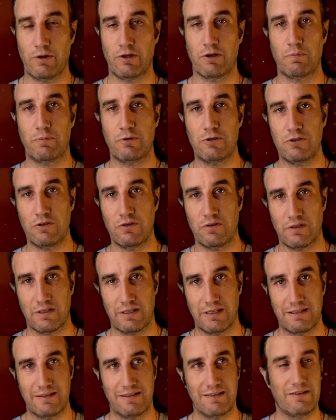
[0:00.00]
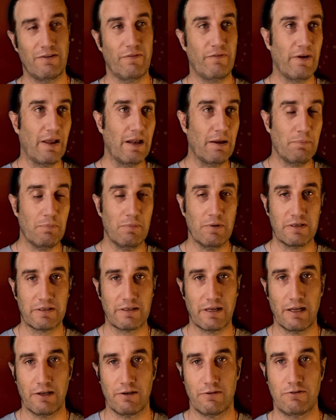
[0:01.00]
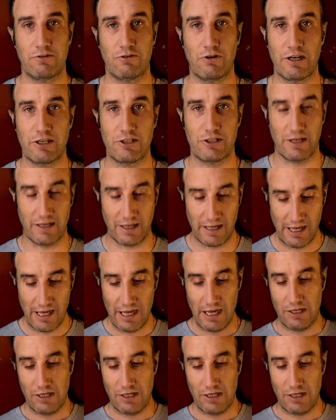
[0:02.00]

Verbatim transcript: We're going to produce it. It's a development kind of structure